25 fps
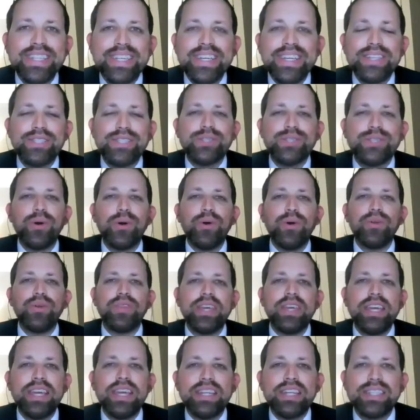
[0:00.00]
is told,
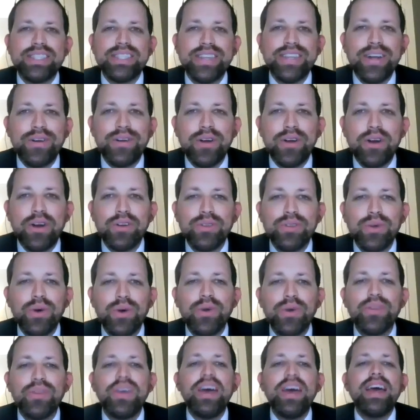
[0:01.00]
he and Sarah are
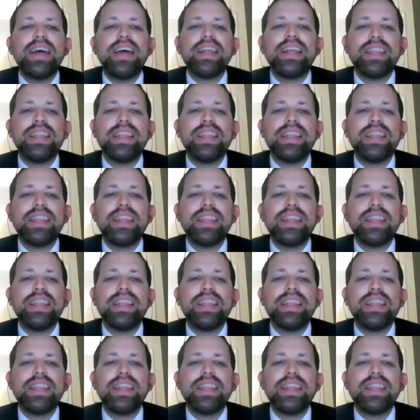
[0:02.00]
told,